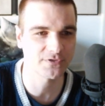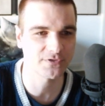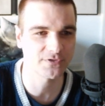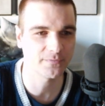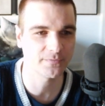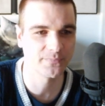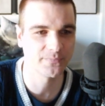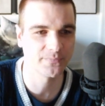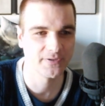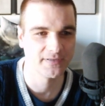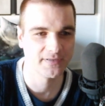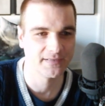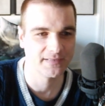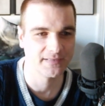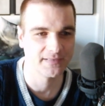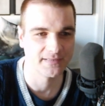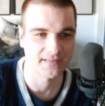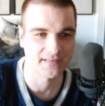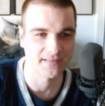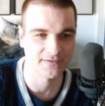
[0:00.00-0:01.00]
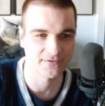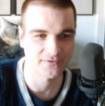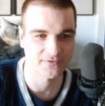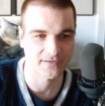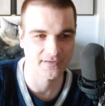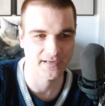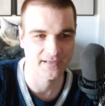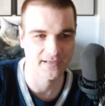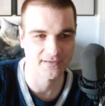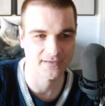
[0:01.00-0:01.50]
up. Then you
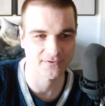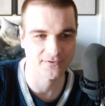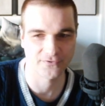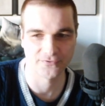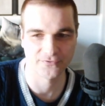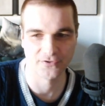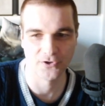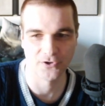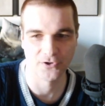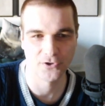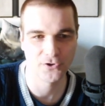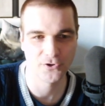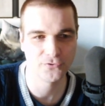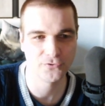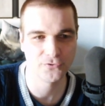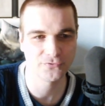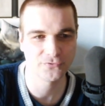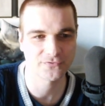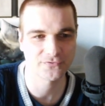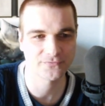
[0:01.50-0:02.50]
click on load